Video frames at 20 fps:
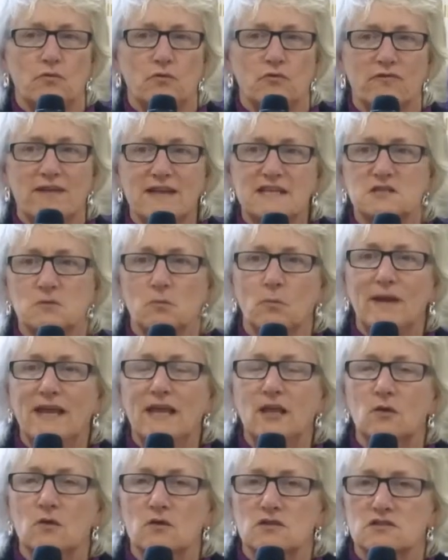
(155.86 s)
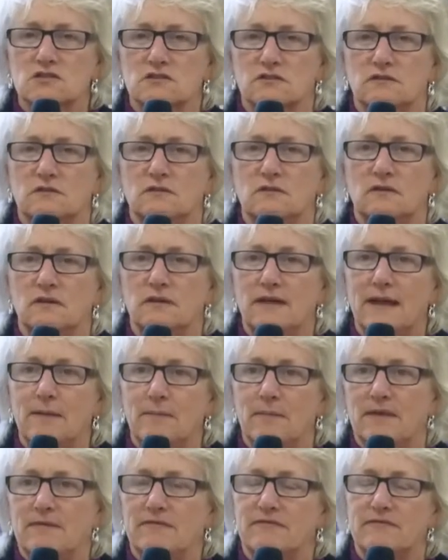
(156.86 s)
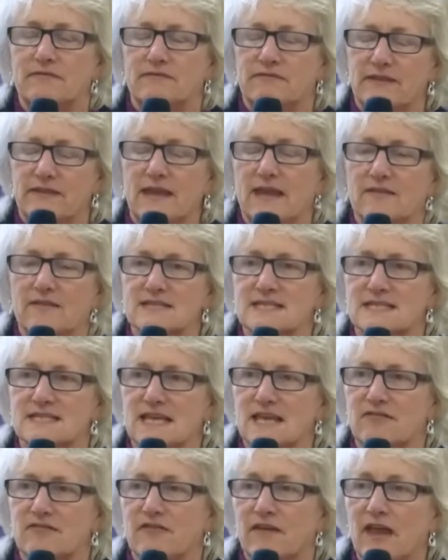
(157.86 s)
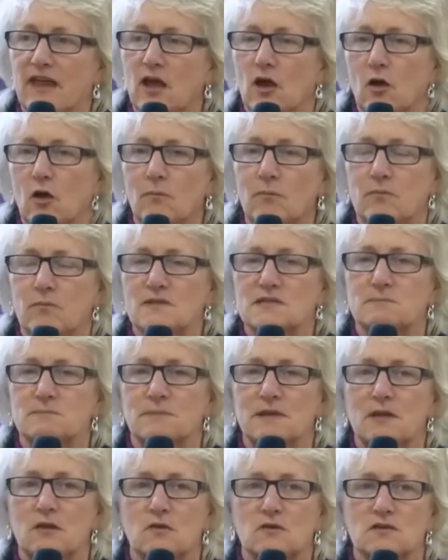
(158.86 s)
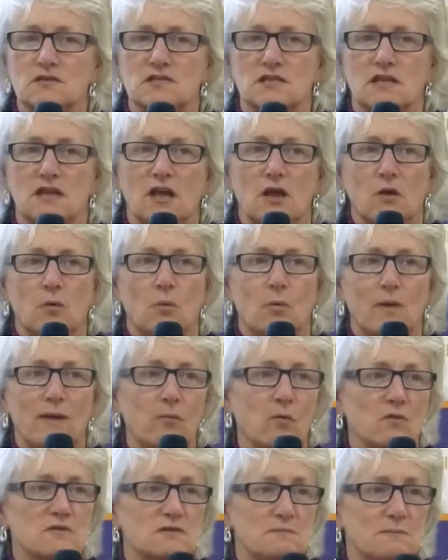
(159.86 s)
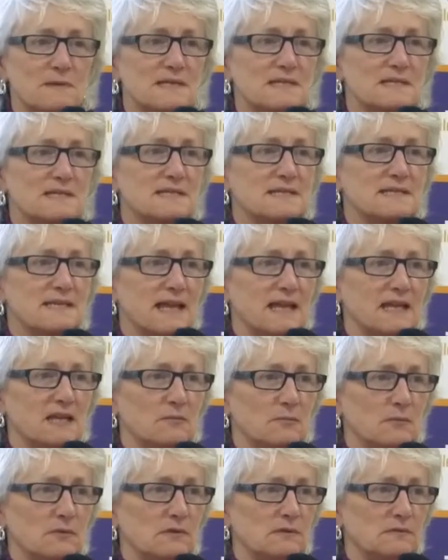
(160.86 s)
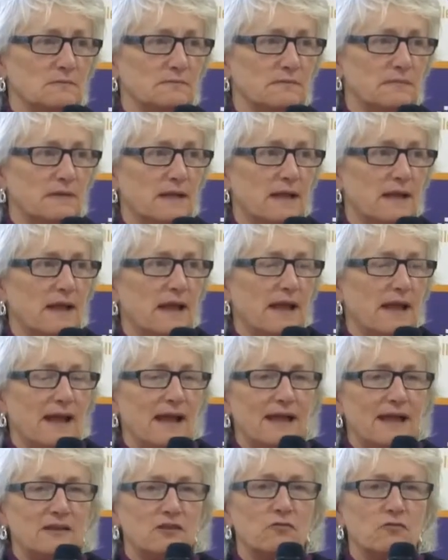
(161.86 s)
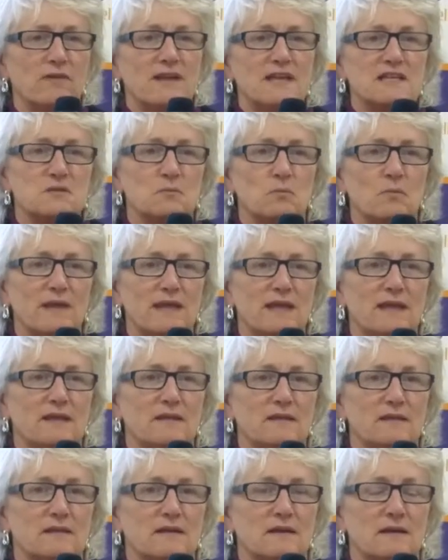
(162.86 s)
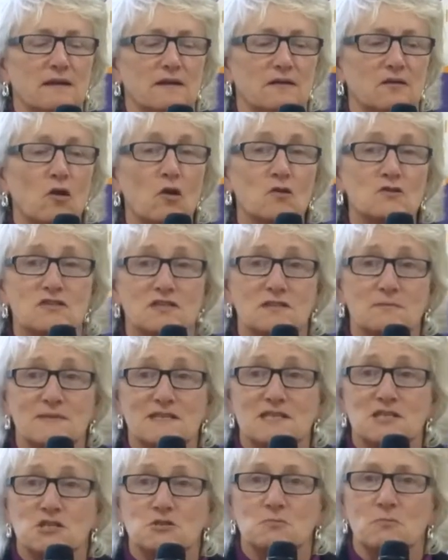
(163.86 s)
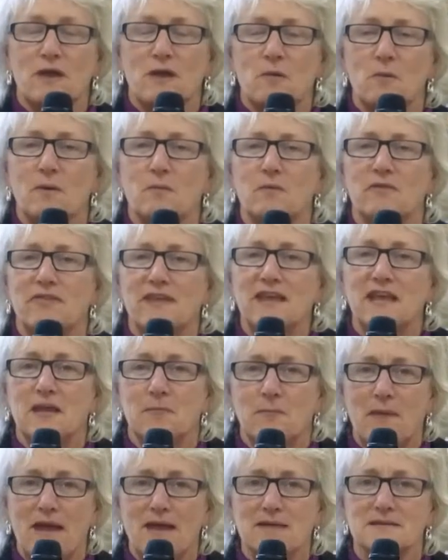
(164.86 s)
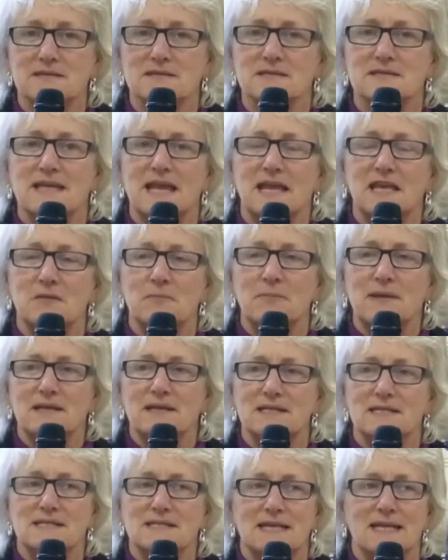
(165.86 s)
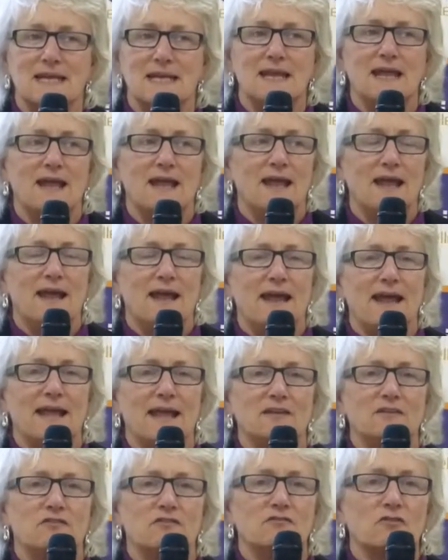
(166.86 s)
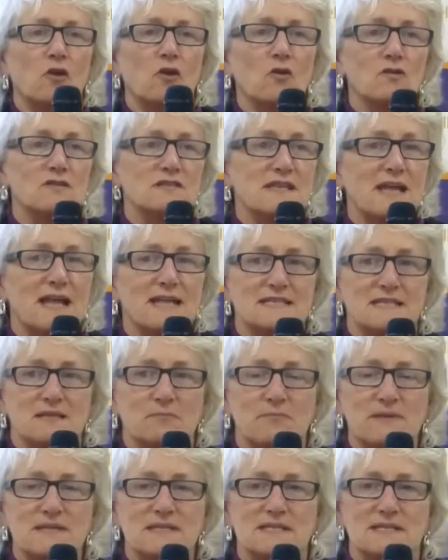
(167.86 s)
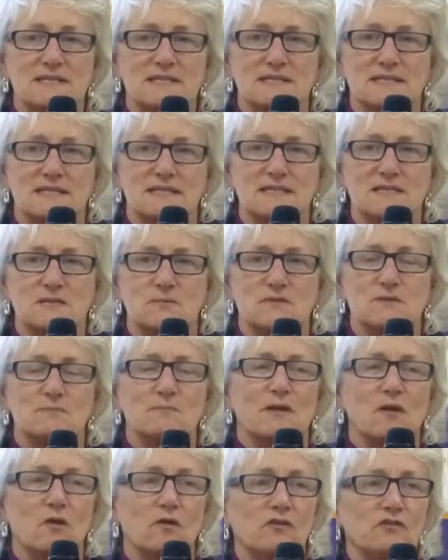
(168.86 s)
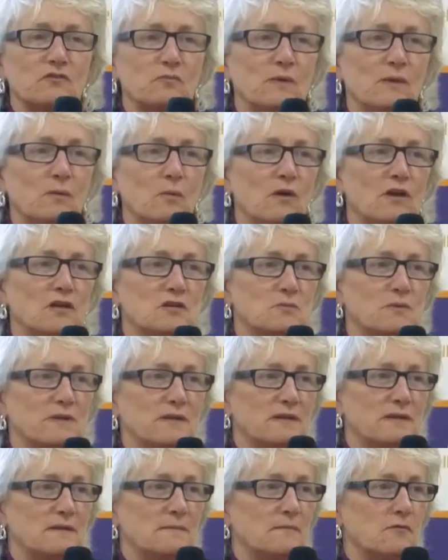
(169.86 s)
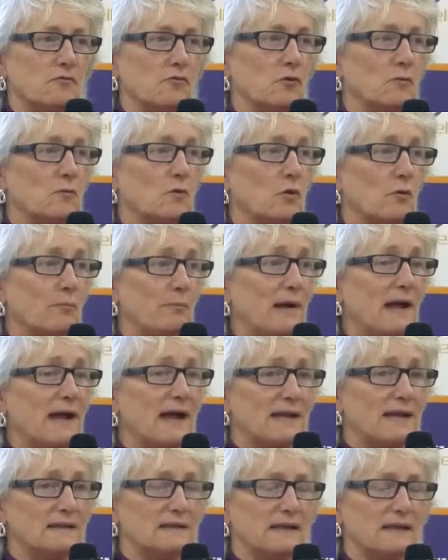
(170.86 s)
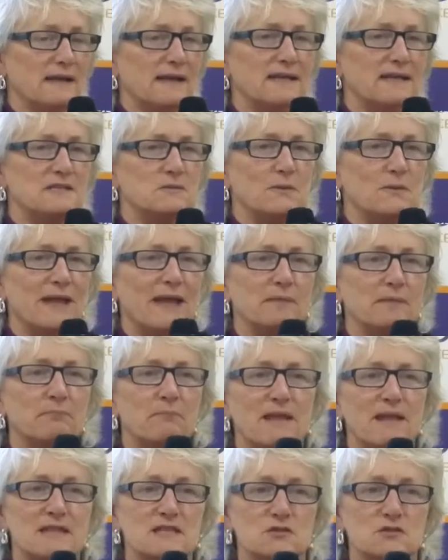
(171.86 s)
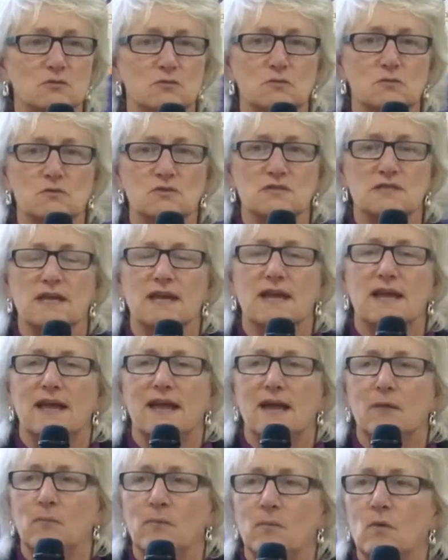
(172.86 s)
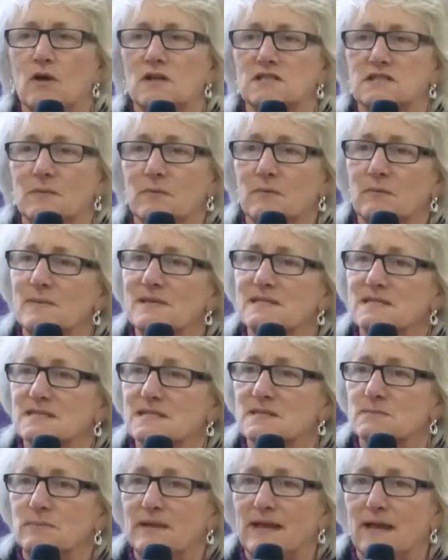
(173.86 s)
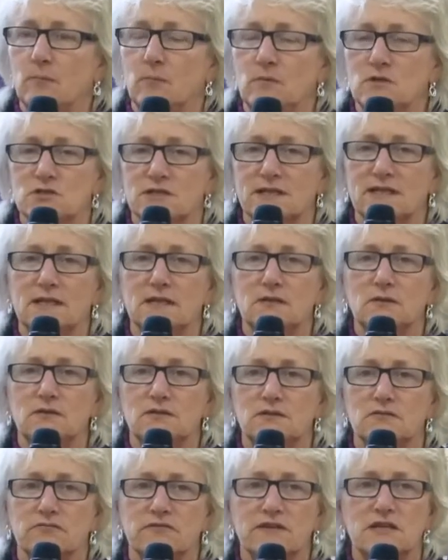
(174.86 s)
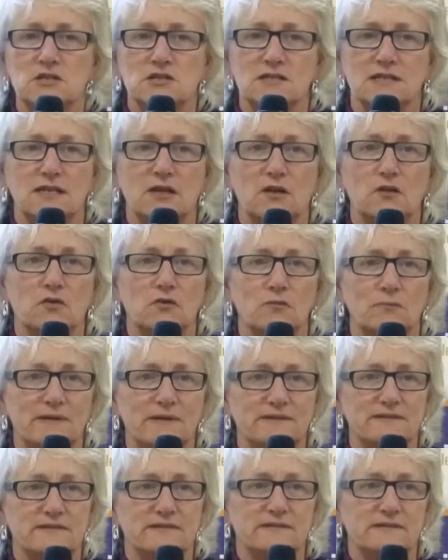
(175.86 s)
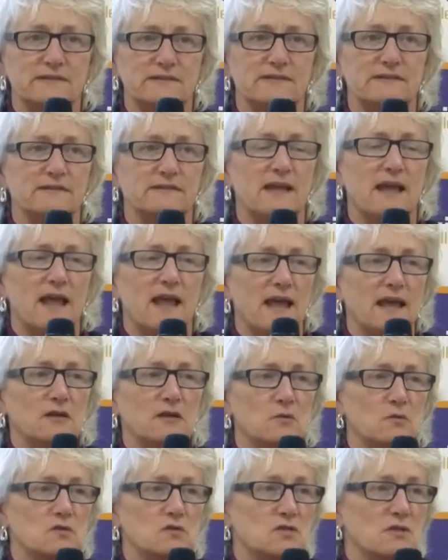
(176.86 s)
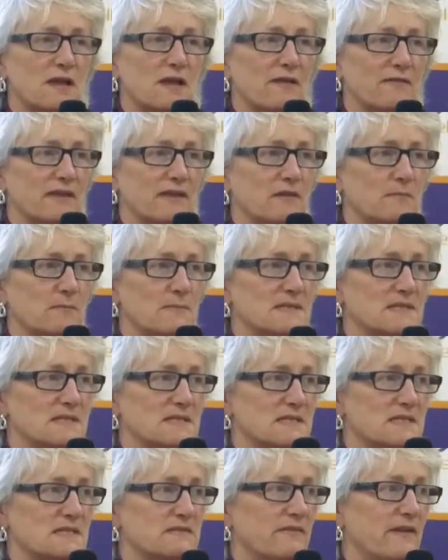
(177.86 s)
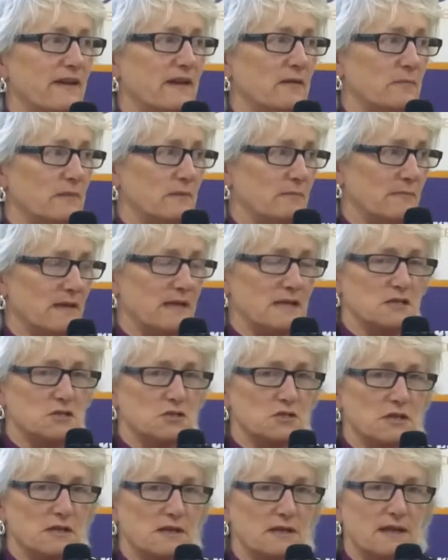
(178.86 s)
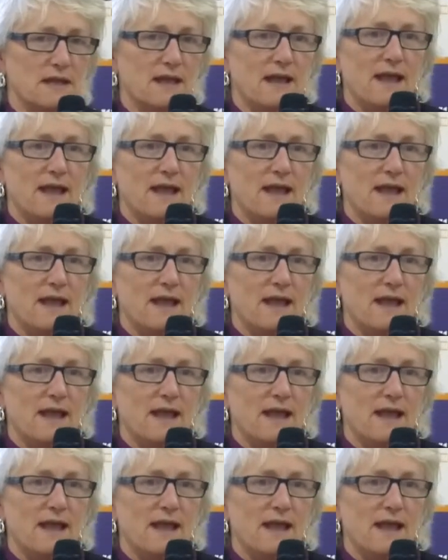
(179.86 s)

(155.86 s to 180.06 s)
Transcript: The reason we looked to MVSC for help was because we want to be sustainable. And the reason we got to the position where we were thinking about sustainability and contacting businesses was because we worked with a group called Pilot Light. We had mentors, and we worked up a business plan which included reaching local businesses and also having a business development manager.